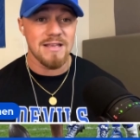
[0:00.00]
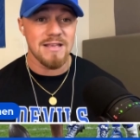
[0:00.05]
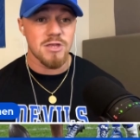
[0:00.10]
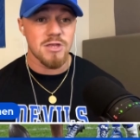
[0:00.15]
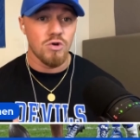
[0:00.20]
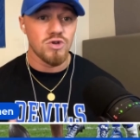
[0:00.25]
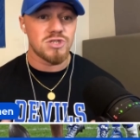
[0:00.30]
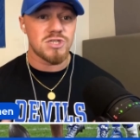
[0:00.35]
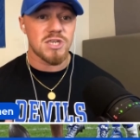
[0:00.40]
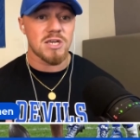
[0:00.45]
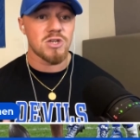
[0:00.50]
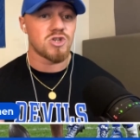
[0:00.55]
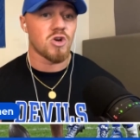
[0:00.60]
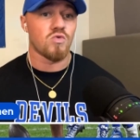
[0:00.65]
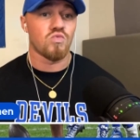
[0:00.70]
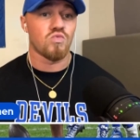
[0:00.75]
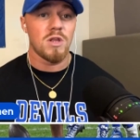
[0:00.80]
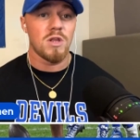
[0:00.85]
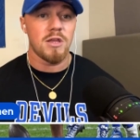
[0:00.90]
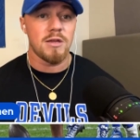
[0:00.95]
Those things are
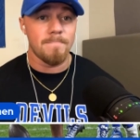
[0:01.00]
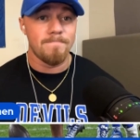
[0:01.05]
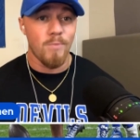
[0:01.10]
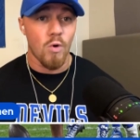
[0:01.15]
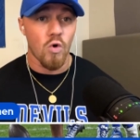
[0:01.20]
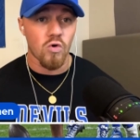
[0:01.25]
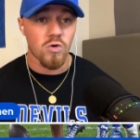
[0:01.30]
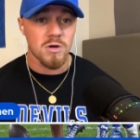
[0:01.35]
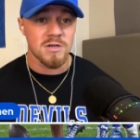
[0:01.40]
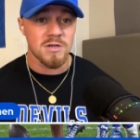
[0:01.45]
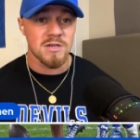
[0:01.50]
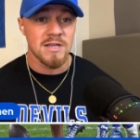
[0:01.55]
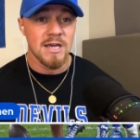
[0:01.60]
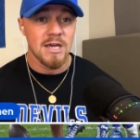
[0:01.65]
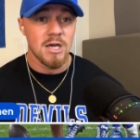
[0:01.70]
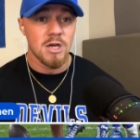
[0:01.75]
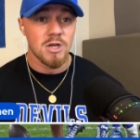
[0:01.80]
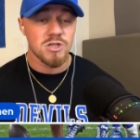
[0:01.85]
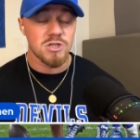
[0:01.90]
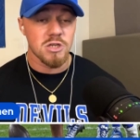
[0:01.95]
really important
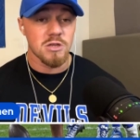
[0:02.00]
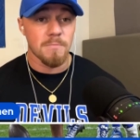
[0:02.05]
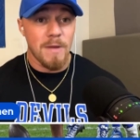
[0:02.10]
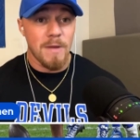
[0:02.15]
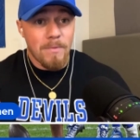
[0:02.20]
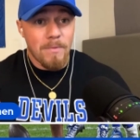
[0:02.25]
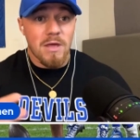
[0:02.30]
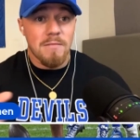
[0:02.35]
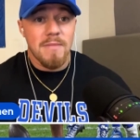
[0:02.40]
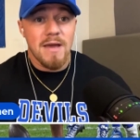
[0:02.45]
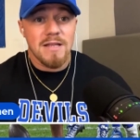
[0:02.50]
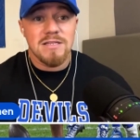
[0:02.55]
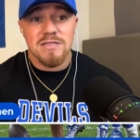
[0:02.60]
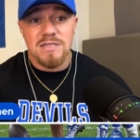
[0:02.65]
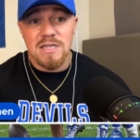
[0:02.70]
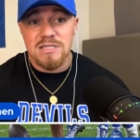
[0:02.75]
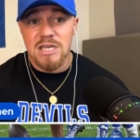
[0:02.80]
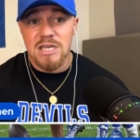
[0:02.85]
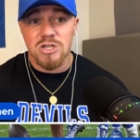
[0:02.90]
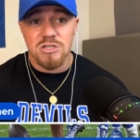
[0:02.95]
to the people that make the
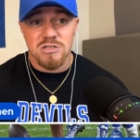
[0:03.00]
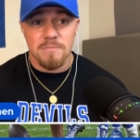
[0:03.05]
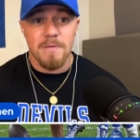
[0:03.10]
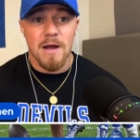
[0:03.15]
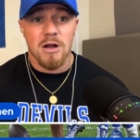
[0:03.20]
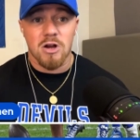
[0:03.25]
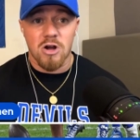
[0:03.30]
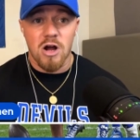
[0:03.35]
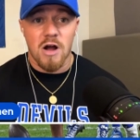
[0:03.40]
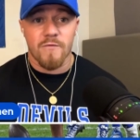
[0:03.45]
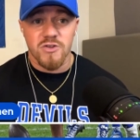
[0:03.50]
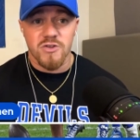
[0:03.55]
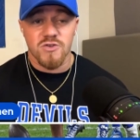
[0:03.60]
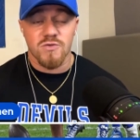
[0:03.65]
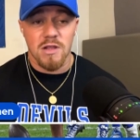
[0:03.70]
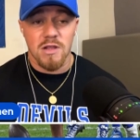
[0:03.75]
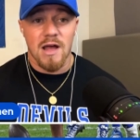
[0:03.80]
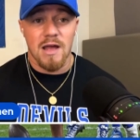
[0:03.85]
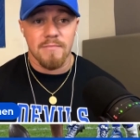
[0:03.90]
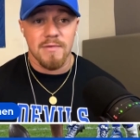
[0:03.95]
decisions about conference
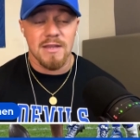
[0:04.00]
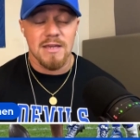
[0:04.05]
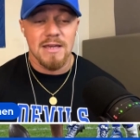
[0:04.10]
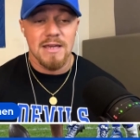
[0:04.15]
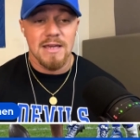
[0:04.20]
realignment.